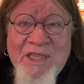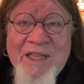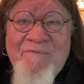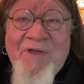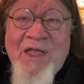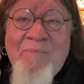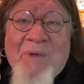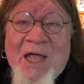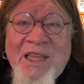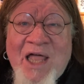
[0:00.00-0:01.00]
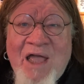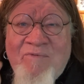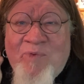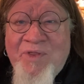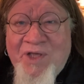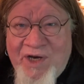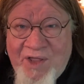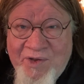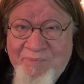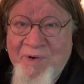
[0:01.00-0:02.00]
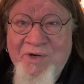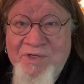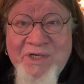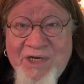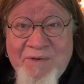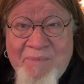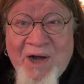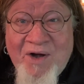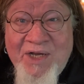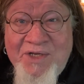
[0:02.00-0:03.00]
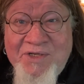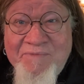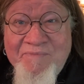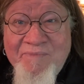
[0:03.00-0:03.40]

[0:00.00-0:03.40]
living my life with another person in marriage,